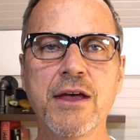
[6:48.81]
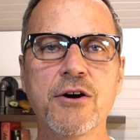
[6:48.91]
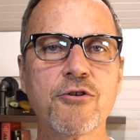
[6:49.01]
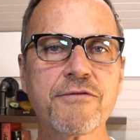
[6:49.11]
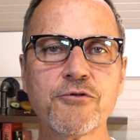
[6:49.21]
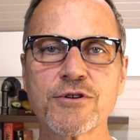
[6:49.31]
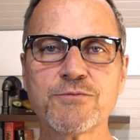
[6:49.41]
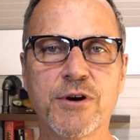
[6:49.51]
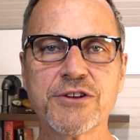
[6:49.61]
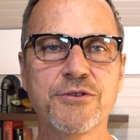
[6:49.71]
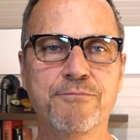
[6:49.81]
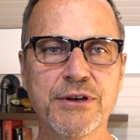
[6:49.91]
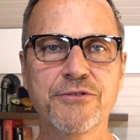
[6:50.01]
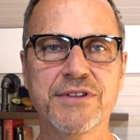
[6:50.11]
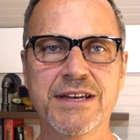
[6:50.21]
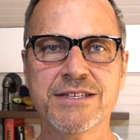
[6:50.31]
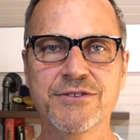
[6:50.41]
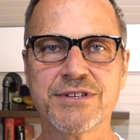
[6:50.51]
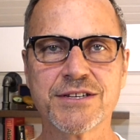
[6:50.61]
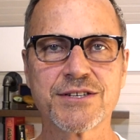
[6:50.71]
Or, of course, one could build these
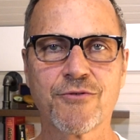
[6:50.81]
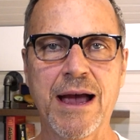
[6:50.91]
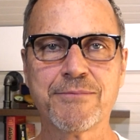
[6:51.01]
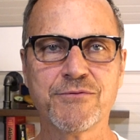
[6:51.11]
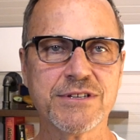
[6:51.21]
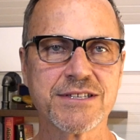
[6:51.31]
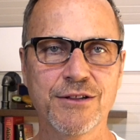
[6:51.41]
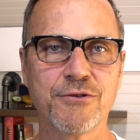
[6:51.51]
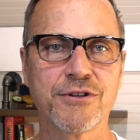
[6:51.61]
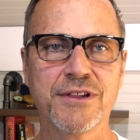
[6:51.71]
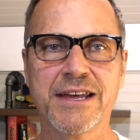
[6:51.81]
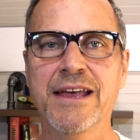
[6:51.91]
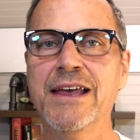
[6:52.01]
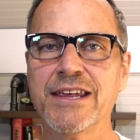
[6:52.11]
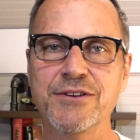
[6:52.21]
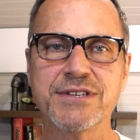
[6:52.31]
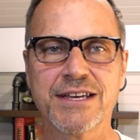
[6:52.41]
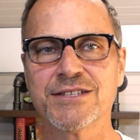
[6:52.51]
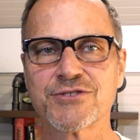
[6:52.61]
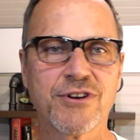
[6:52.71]
using scrapped ones locally,
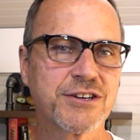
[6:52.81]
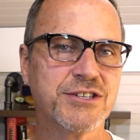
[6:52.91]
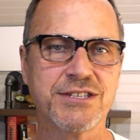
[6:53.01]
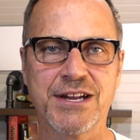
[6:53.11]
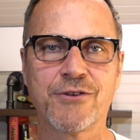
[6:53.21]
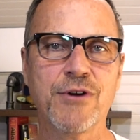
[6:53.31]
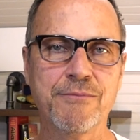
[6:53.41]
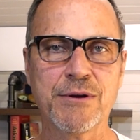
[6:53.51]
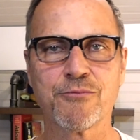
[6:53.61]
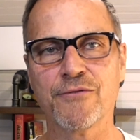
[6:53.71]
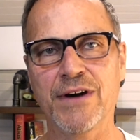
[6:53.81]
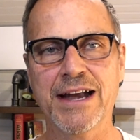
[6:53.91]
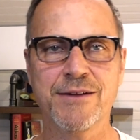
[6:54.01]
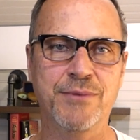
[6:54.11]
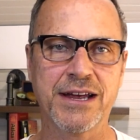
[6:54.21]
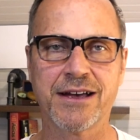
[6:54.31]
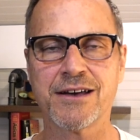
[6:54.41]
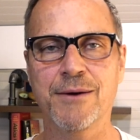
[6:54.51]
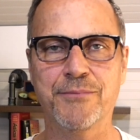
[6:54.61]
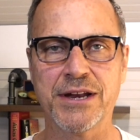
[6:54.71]
using instructions and equipment provided by a
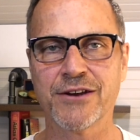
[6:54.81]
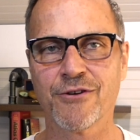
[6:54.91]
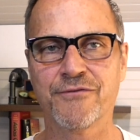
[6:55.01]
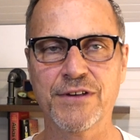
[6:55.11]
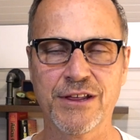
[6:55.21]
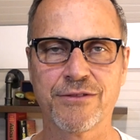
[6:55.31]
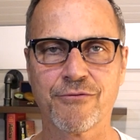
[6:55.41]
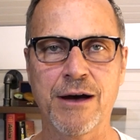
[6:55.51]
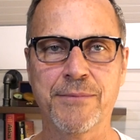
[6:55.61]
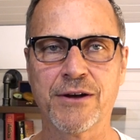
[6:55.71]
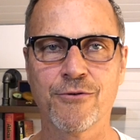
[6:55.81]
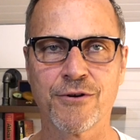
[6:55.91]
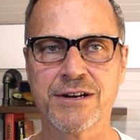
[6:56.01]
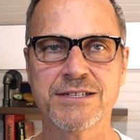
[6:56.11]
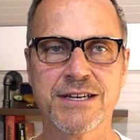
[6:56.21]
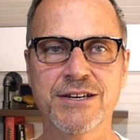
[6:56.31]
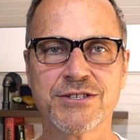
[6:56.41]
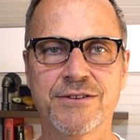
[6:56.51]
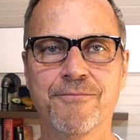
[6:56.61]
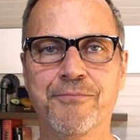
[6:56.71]
company or a philanthropic
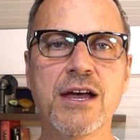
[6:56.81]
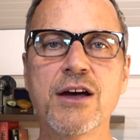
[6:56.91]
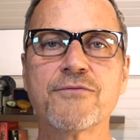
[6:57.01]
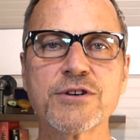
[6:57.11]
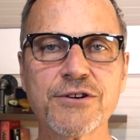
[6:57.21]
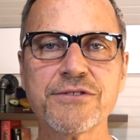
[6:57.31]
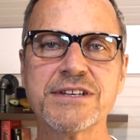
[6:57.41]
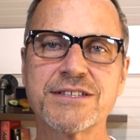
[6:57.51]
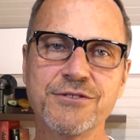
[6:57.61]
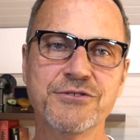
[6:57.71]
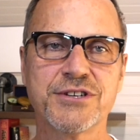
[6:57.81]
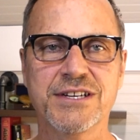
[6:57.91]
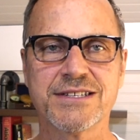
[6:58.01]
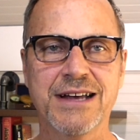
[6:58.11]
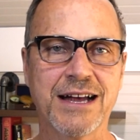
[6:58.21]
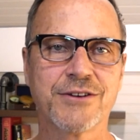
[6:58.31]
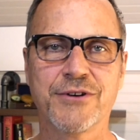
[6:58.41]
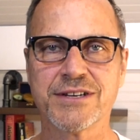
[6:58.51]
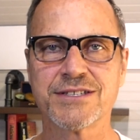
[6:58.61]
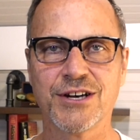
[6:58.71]
organization. For sure, this solution is not
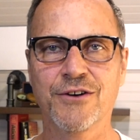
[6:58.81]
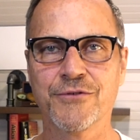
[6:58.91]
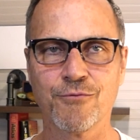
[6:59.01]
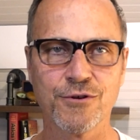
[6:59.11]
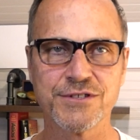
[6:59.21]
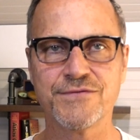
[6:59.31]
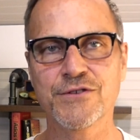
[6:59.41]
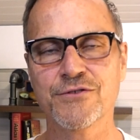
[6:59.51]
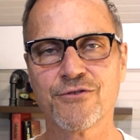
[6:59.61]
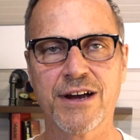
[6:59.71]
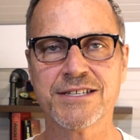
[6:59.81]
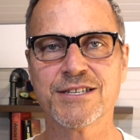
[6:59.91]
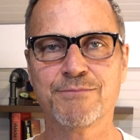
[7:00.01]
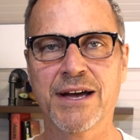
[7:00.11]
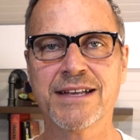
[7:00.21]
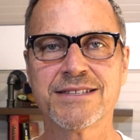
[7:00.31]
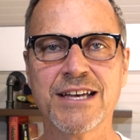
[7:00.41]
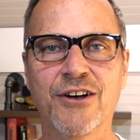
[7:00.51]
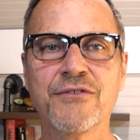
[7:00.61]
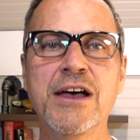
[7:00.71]
going to solve the world's food crisis by
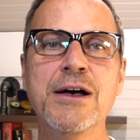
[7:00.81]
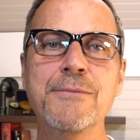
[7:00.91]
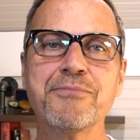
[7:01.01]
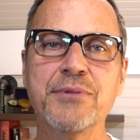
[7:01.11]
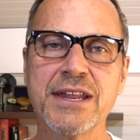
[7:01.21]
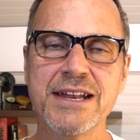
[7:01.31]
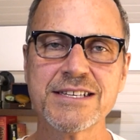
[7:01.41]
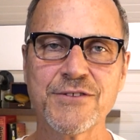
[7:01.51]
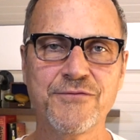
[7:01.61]
itself, but it is a